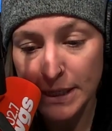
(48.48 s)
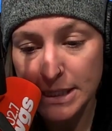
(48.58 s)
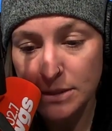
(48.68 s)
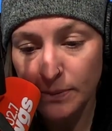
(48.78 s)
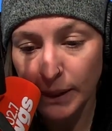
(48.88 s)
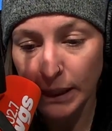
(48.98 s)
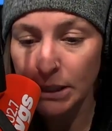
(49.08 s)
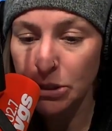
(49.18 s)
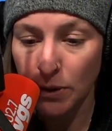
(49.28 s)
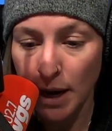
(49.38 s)
is really
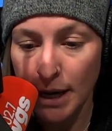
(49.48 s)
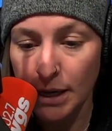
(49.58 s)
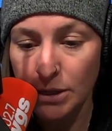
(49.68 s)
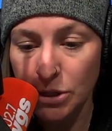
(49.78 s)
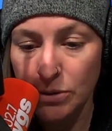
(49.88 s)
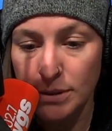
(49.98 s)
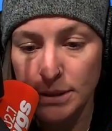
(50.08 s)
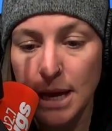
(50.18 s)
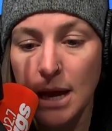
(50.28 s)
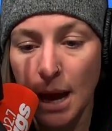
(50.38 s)
trying to
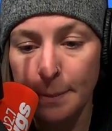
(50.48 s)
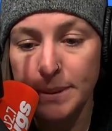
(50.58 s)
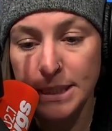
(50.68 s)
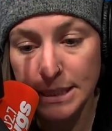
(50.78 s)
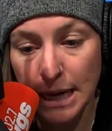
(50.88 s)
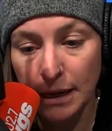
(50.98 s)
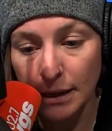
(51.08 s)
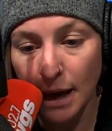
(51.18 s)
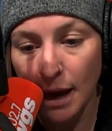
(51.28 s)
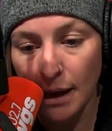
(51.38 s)
stay up to date
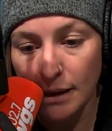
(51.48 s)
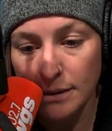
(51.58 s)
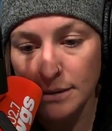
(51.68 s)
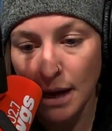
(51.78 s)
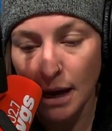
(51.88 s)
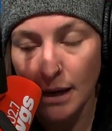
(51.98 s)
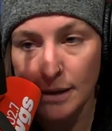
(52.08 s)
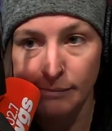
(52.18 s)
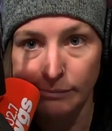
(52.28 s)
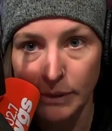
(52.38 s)
and,
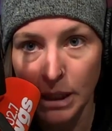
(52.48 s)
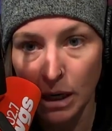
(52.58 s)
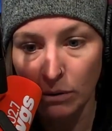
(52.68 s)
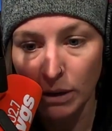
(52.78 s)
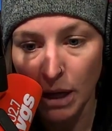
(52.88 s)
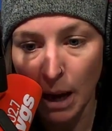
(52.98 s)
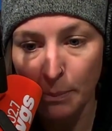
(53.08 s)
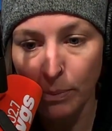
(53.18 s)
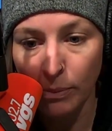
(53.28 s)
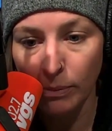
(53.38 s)
um, you know, up
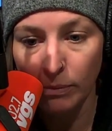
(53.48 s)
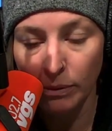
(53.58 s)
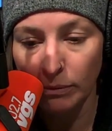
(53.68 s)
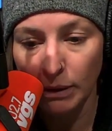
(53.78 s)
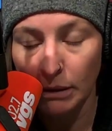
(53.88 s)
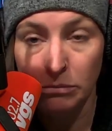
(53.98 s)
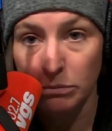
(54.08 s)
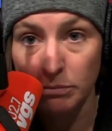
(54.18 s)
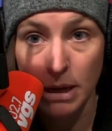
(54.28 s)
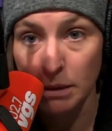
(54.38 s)
and
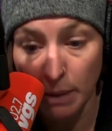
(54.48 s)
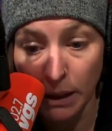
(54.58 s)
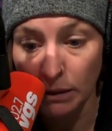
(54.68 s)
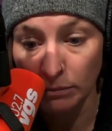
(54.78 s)
making money. Well,